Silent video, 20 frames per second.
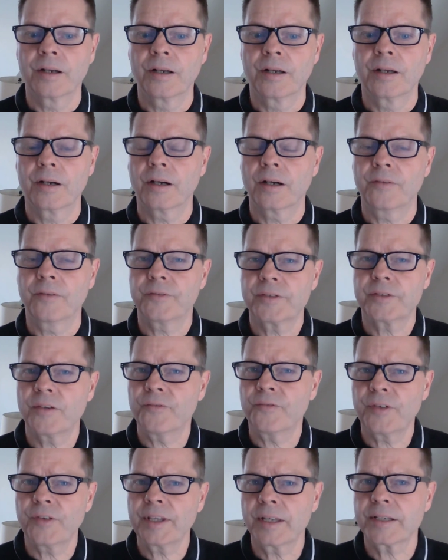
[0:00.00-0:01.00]
I don't
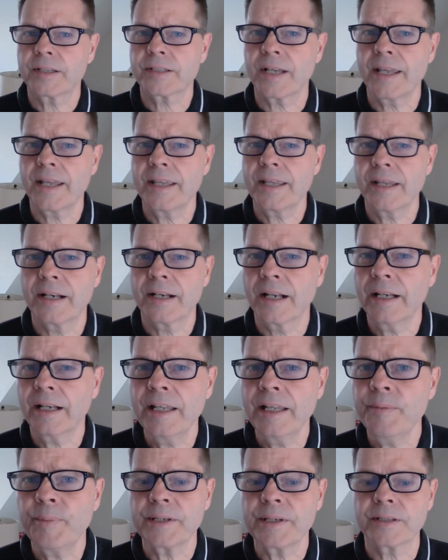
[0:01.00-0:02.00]
think it's taking a
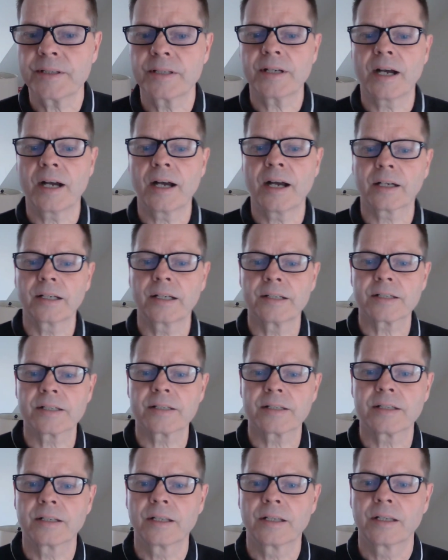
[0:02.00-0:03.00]
leap into
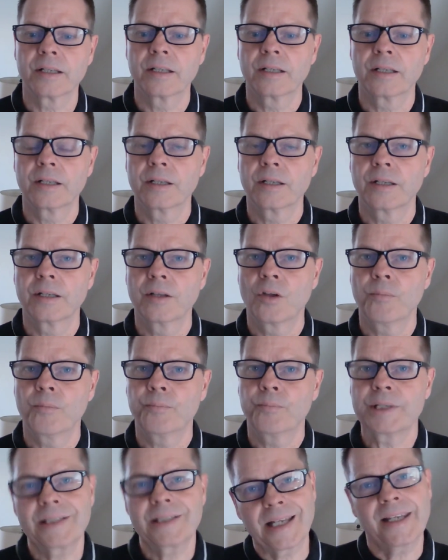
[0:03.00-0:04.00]
darkness,
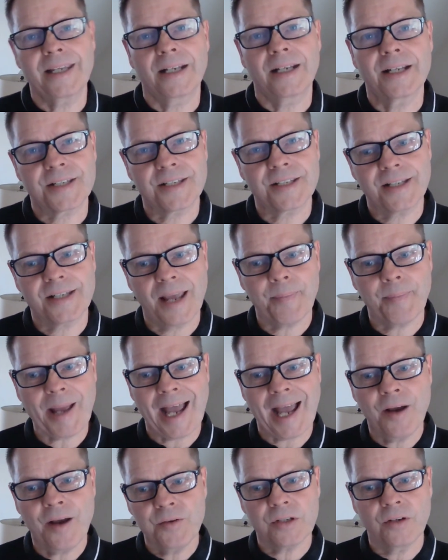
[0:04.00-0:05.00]
but taking a step
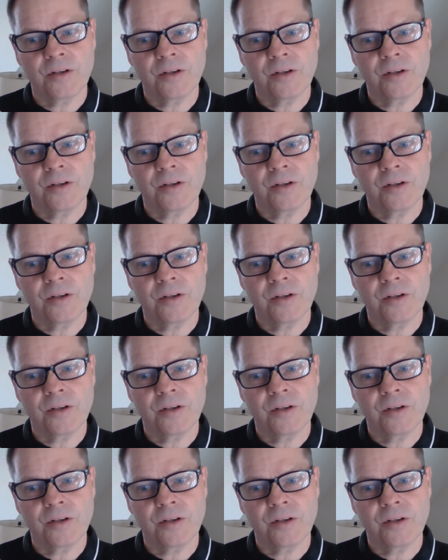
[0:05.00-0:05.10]
out of